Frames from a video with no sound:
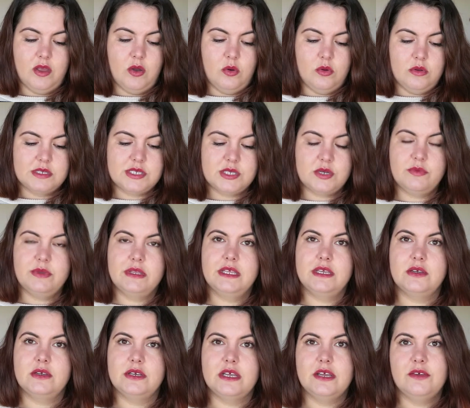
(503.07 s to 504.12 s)
Also really
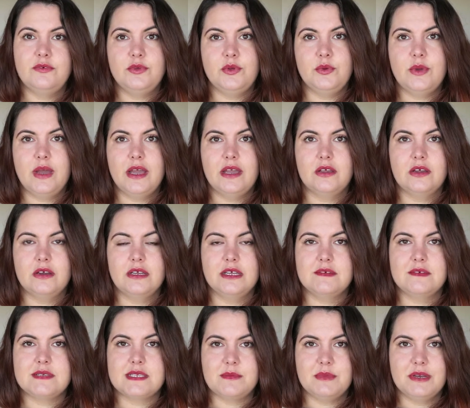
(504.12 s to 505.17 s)
good if you are going to
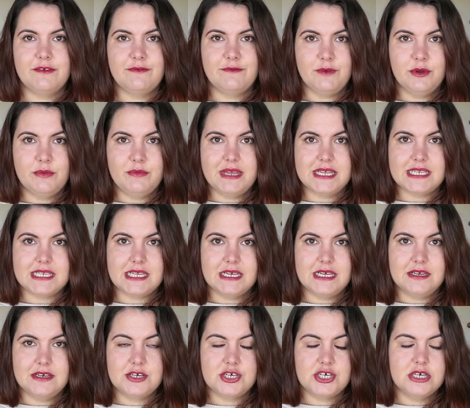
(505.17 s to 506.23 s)
give somebody a foot
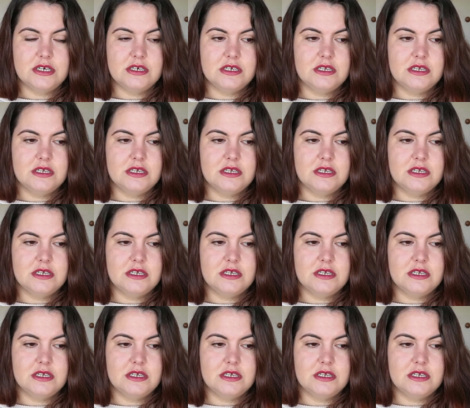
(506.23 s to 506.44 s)
massage.